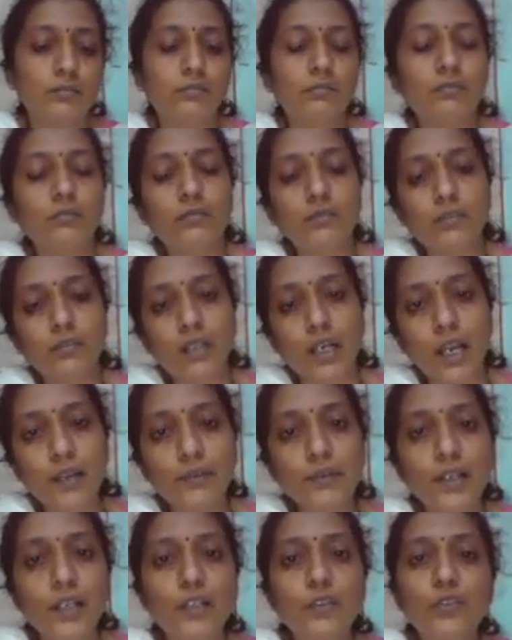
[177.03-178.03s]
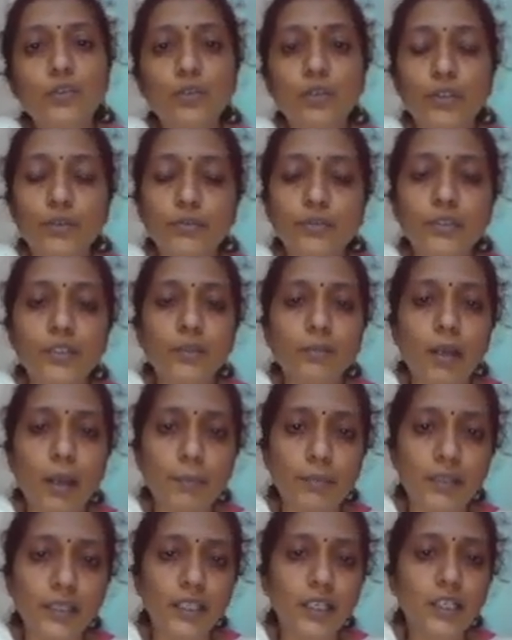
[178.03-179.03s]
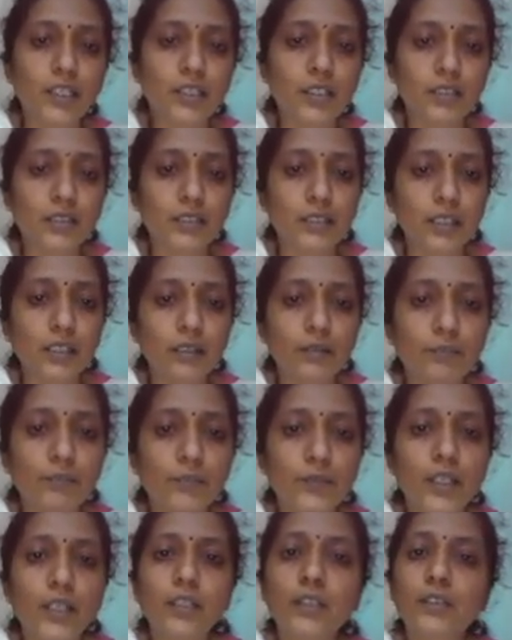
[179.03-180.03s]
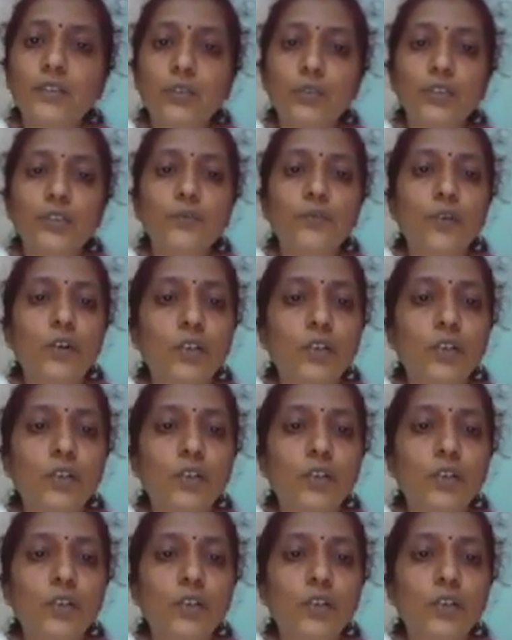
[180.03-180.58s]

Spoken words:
I will also give you some applications there. It is used for